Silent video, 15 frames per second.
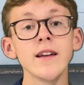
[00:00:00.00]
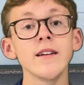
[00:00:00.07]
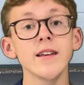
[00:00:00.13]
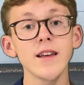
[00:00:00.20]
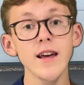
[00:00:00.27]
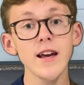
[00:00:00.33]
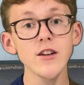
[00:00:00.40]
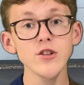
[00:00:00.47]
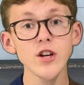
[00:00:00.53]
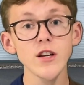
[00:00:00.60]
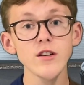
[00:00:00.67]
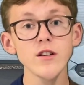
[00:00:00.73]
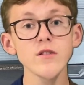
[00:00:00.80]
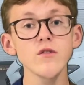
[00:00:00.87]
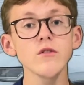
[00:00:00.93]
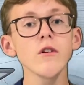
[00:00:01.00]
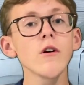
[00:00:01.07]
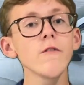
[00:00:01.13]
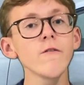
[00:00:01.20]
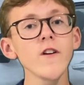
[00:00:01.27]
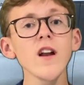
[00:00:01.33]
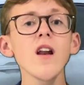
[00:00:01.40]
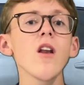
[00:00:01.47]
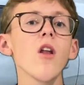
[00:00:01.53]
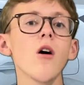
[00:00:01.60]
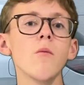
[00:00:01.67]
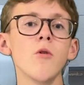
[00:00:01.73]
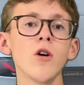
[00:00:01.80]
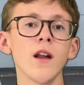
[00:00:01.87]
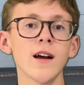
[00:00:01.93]
gear changes, so it'll feel a lot more
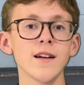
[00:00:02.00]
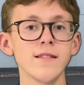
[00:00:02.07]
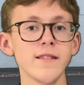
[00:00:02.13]
like a